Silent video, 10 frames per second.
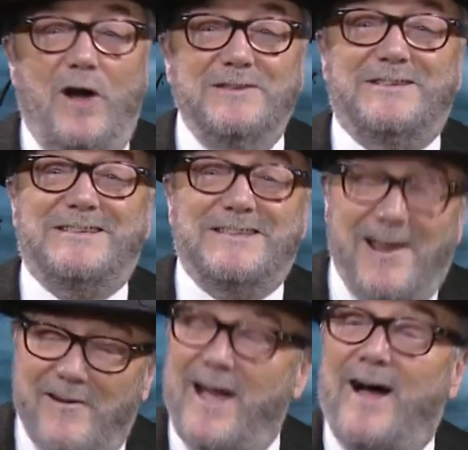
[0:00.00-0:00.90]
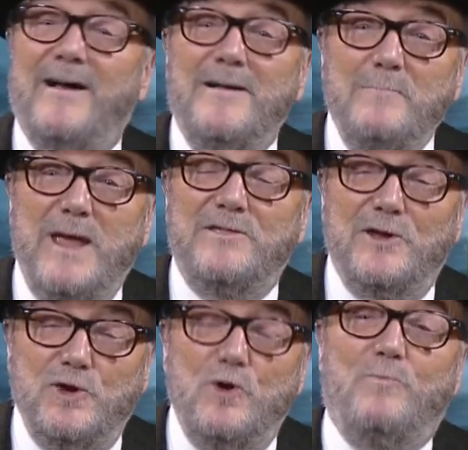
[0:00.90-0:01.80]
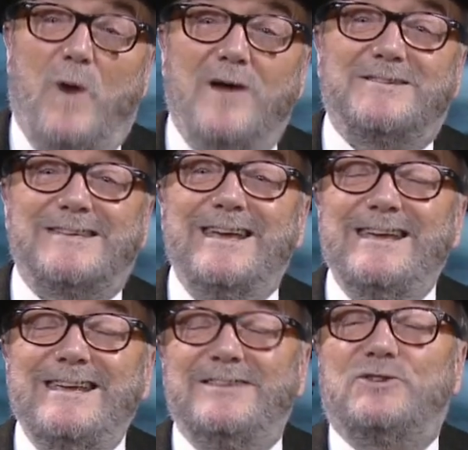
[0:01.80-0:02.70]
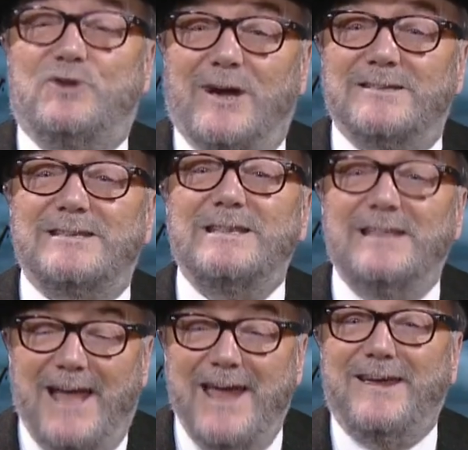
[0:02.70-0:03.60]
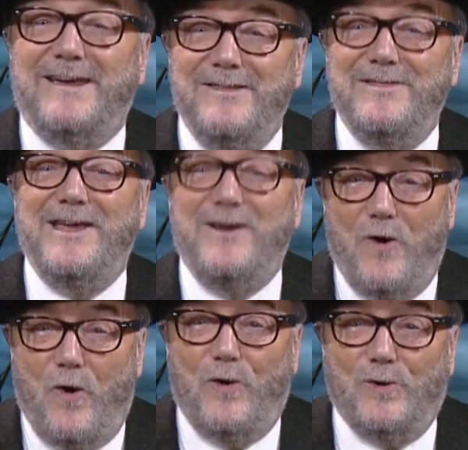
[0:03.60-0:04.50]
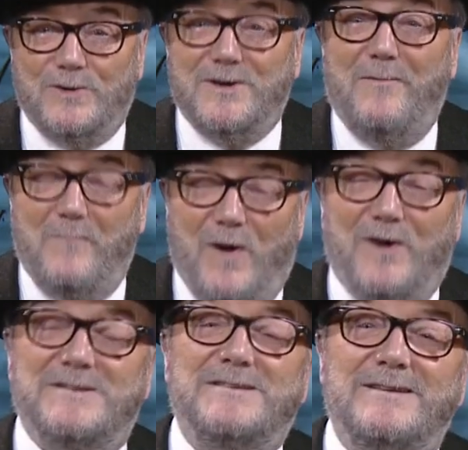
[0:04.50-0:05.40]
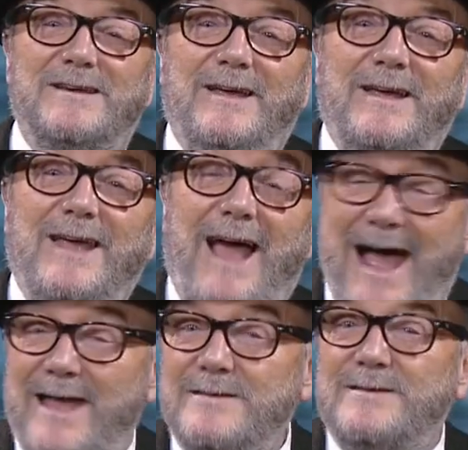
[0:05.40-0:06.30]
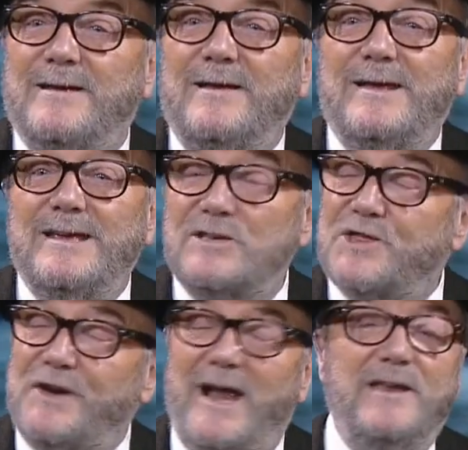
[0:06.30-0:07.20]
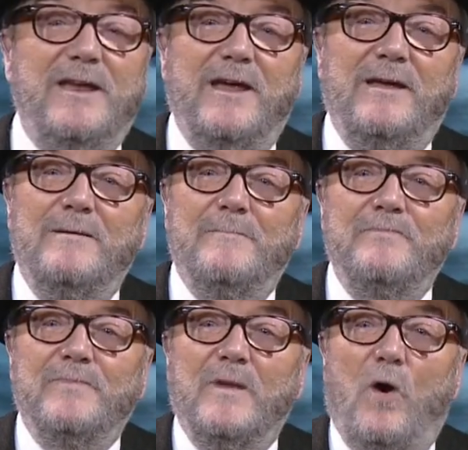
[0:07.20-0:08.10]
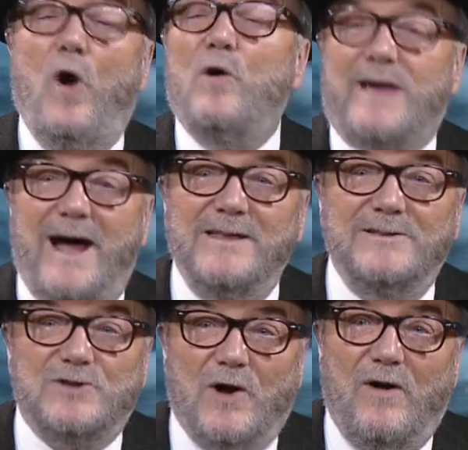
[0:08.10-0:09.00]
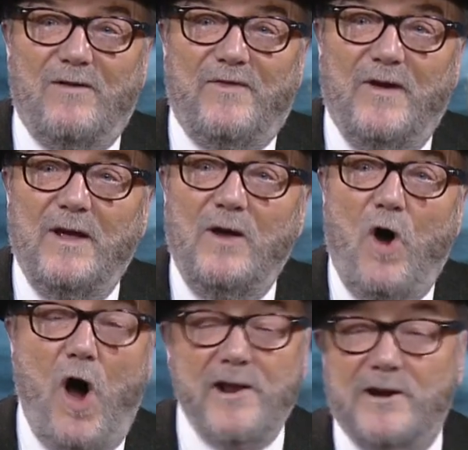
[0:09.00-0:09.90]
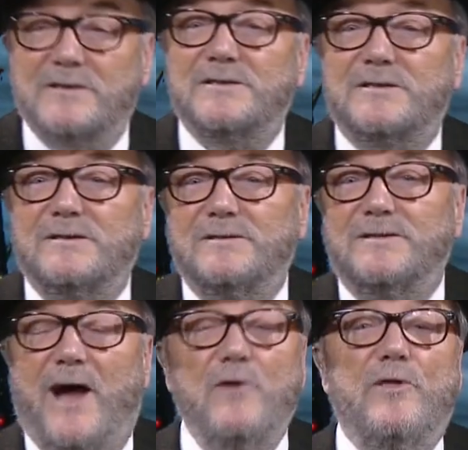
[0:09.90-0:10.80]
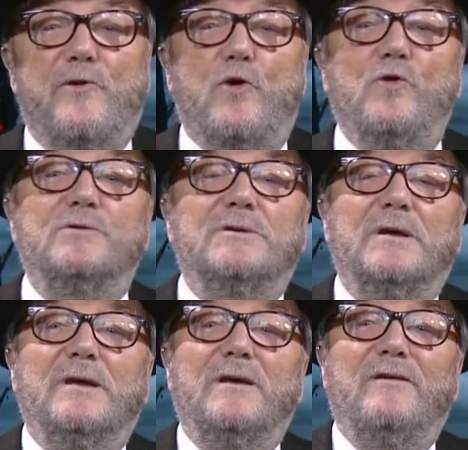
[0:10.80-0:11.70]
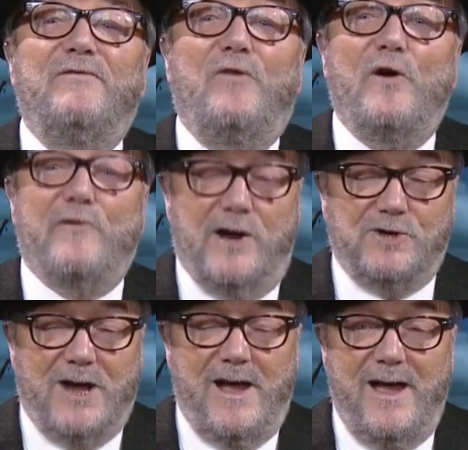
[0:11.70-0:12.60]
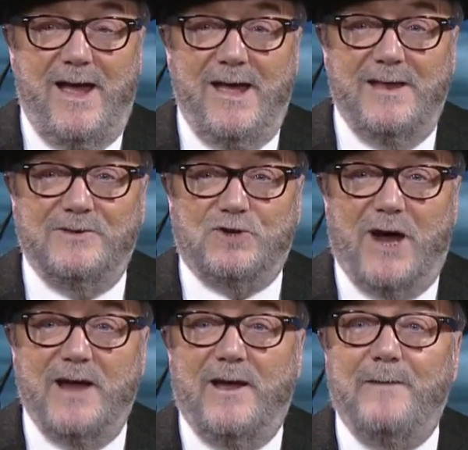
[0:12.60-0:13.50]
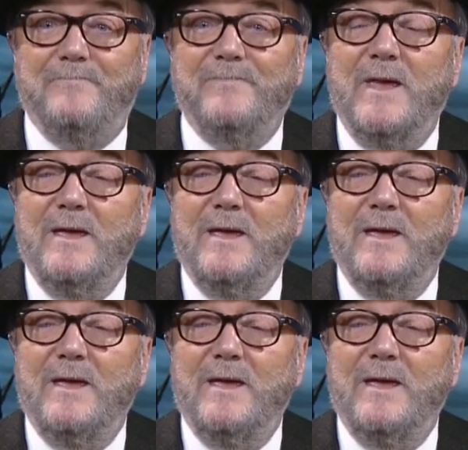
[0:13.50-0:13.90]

on Syria. Meet the new boss. He's just like the old boss. And he's threatening all kinds of horrors down the road for Russia and China